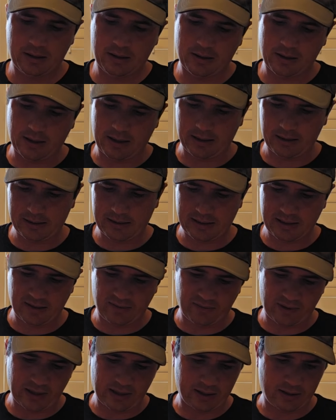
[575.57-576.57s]
All right, let's see
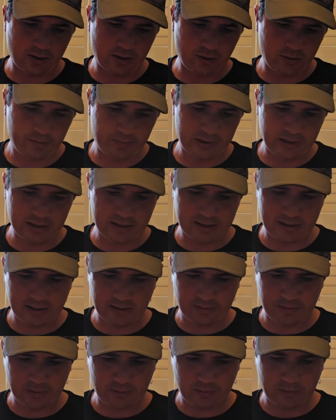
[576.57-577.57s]
if I can open this
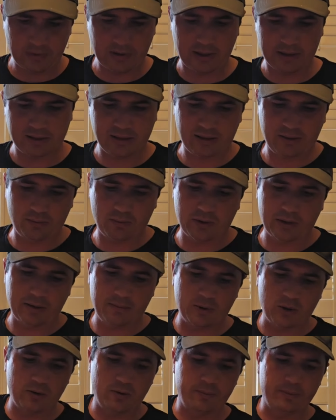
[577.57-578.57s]
up. And I'll tell you what,
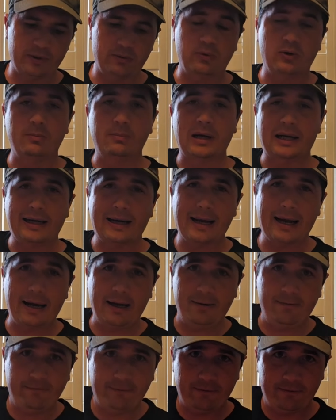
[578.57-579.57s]
I'm going to open it with my
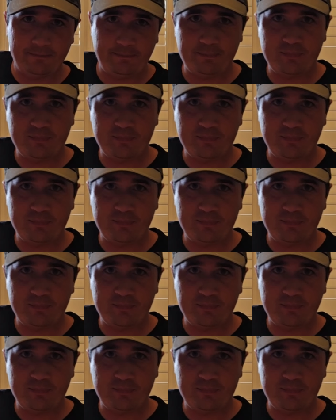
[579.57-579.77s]
knife.